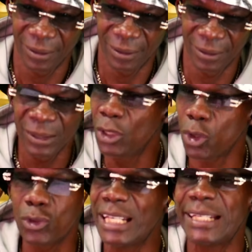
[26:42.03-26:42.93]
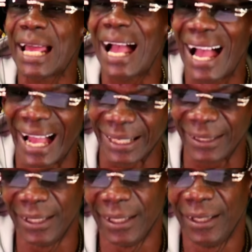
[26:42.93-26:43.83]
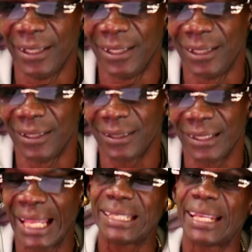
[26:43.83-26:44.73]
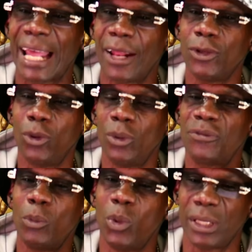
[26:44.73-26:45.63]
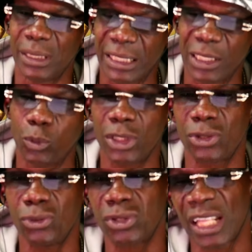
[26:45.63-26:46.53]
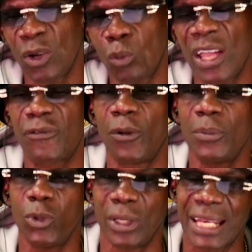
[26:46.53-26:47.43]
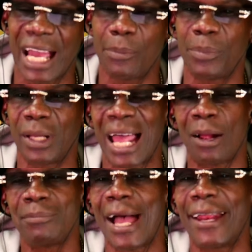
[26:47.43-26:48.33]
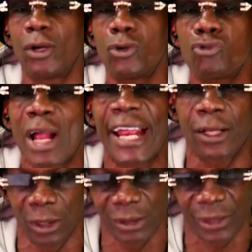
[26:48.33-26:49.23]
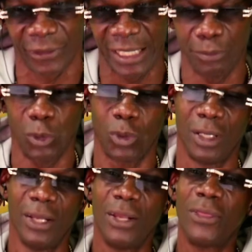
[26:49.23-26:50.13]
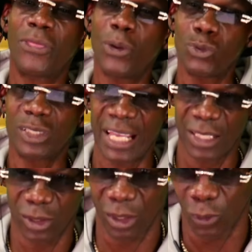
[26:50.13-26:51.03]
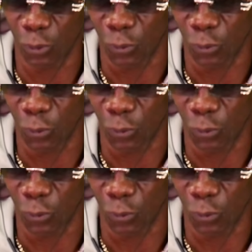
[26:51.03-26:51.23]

You don't need to hide. And then I know if I want to deal with you, stay away from you or not, but I'm not a rat hunter anymore. Those days are over.